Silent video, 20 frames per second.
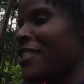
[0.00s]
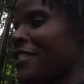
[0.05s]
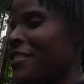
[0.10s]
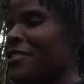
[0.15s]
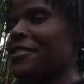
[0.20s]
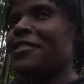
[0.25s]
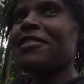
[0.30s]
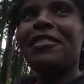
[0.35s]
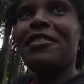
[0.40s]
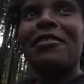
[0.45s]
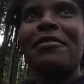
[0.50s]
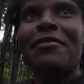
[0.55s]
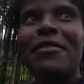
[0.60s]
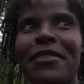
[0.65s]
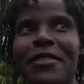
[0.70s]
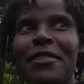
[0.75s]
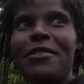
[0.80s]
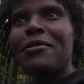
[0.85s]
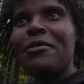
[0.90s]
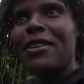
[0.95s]
So
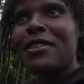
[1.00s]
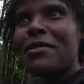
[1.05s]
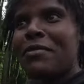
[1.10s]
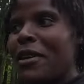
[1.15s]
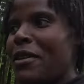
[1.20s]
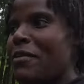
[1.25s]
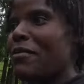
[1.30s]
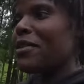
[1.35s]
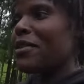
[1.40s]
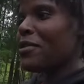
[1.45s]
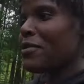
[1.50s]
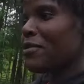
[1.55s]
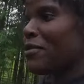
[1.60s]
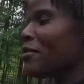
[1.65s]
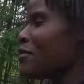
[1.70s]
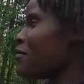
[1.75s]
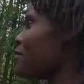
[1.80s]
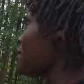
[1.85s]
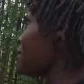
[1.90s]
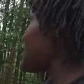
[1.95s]
for those ones, maybe
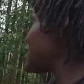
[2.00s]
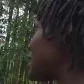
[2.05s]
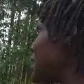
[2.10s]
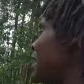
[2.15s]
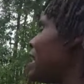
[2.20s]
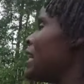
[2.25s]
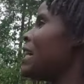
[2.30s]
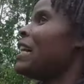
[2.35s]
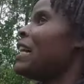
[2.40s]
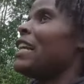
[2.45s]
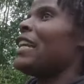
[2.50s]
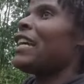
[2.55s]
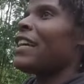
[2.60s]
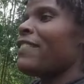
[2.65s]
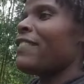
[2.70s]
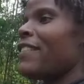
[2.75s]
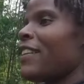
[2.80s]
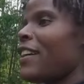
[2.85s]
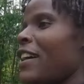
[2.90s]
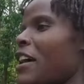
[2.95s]
you
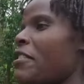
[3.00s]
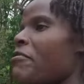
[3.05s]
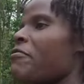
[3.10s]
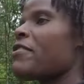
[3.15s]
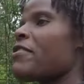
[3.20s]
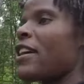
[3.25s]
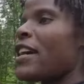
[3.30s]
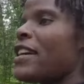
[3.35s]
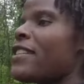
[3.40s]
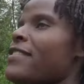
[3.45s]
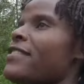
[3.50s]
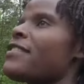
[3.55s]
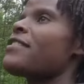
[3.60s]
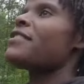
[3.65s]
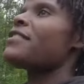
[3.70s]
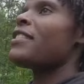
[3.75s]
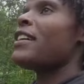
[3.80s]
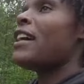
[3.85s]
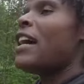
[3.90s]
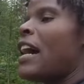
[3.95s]
like think Africa
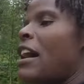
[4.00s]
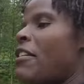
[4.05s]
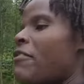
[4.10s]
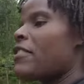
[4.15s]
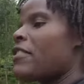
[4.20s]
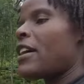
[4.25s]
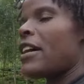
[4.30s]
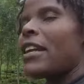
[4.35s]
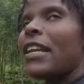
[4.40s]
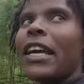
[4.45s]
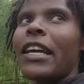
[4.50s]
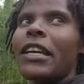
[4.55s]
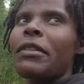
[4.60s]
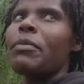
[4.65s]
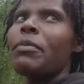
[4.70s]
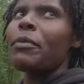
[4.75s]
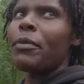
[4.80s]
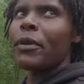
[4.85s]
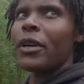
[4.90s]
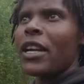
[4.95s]
is Africa,
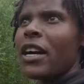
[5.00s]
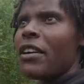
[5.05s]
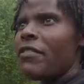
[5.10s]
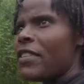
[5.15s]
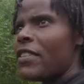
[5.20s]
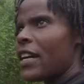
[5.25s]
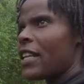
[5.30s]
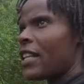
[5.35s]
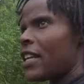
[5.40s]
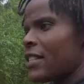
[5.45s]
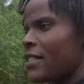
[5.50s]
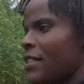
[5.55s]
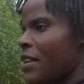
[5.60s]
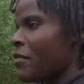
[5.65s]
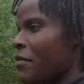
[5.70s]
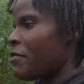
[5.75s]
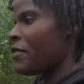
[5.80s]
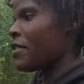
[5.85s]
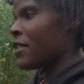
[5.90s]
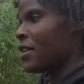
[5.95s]
like people in Africa, they're
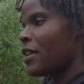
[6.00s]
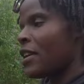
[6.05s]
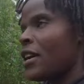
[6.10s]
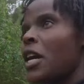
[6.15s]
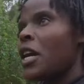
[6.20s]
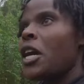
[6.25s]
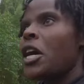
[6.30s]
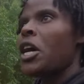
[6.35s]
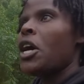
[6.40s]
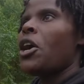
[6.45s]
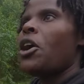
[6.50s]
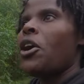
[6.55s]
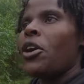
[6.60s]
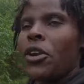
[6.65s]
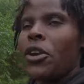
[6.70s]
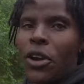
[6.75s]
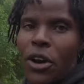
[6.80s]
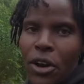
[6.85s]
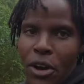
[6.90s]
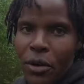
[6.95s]
starving.
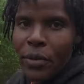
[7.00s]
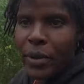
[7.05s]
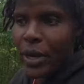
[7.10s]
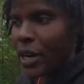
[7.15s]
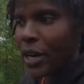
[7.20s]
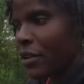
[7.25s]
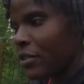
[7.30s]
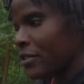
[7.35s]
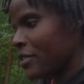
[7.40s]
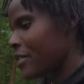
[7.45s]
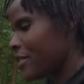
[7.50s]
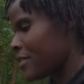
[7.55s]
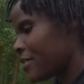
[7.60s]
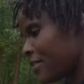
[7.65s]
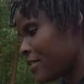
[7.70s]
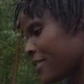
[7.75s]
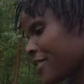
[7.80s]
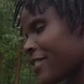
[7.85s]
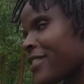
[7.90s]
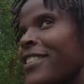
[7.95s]
No, we are not.
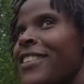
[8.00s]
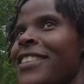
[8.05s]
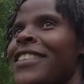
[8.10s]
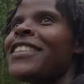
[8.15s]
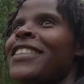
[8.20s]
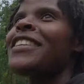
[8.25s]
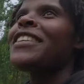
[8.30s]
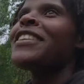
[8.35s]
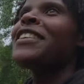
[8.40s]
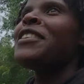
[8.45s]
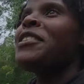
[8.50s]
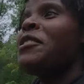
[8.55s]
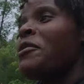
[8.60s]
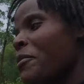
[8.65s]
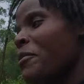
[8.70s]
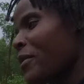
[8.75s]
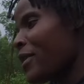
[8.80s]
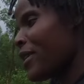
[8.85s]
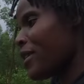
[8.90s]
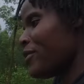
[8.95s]

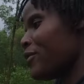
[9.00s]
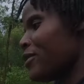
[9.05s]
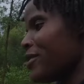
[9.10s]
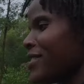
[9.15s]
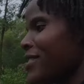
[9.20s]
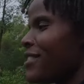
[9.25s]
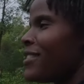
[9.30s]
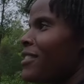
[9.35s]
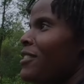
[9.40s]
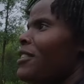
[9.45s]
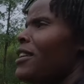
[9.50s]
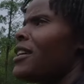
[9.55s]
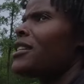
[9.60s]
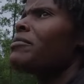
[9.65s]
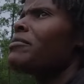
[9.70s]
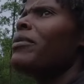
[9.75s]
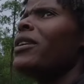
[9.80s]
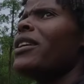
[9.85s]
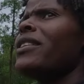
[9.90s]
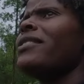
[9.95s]
We are not. God
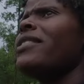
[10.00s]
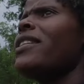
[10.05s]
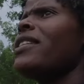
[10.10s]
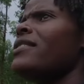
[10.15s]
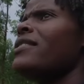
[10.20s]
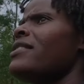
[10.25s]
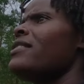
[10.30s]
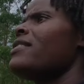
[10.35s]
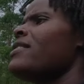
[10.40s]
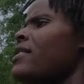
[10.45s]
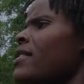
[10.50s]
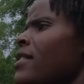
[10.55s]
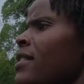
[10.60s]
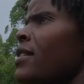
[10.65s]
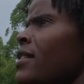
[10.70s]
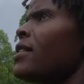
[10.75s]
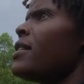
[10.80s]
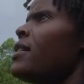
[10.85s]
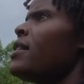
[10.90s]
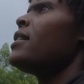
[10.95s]
has blessed us.
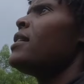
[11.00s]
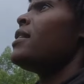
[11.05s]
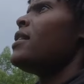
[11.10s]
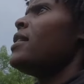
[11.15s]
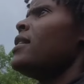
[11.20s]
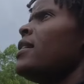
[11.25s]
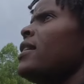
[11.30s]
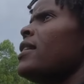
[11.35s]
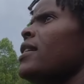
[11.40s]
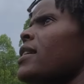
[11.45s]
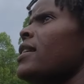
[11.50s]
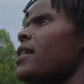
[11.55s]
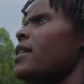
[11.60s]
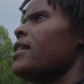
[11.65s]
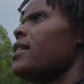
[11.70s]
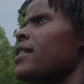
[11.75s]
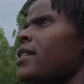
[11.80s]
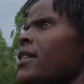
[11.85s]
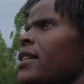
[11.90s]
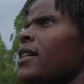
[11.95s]
Yeah,
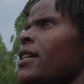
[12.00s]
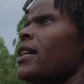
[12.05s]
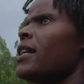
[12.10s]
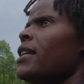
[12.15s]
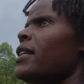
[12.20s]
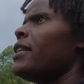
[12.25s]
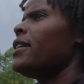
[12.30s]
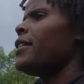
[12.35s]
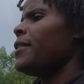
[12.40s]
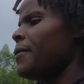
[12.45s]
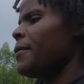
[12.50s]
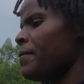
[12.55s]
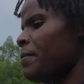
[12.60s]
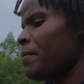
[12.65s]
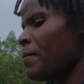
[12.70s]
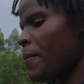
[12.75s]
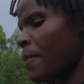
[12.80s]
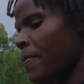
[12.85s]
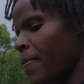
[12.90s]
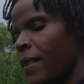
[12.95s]
and
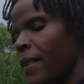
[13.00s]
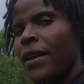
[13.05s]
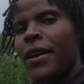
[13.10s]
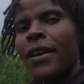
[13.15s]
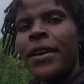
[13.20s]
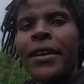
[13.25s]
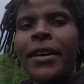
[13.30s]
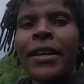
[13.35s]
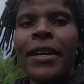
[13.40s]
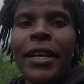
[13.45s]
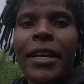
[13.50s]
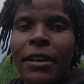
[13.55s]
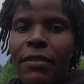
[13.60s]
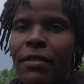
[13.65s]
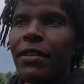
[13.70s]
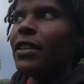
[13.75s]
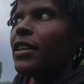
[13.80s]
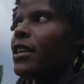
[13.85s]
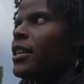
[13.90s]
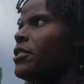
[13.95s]

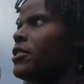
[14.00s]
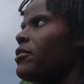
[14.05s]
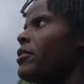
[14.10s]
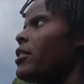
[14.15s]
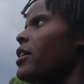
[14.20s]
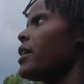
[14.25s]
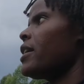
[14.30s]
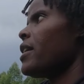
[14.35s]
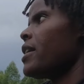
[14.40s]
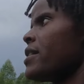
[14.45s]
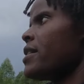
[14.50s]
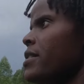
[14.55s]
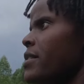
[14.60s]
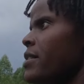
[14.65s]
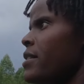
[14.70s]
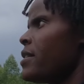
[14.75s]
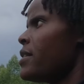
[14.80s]
everything is okay, guys.